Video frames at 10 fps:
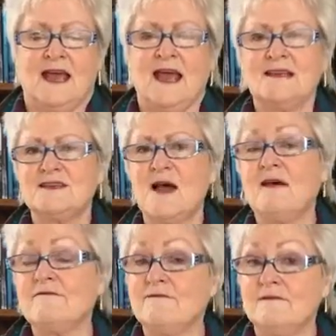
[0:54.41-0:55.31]
And so
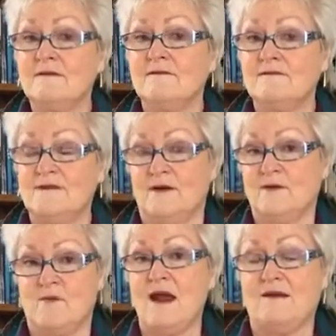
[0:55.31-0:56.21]
I'm very
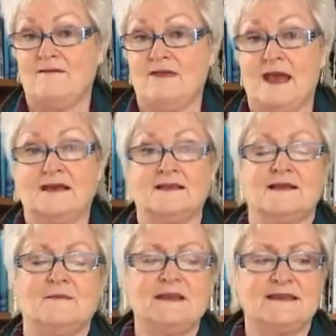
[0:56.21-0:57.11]
aware of that as
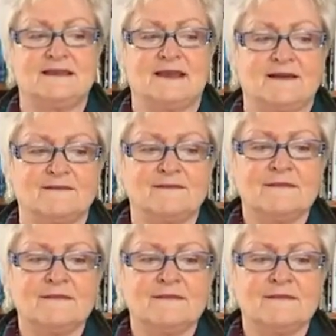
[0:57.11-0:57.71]
I'm listening.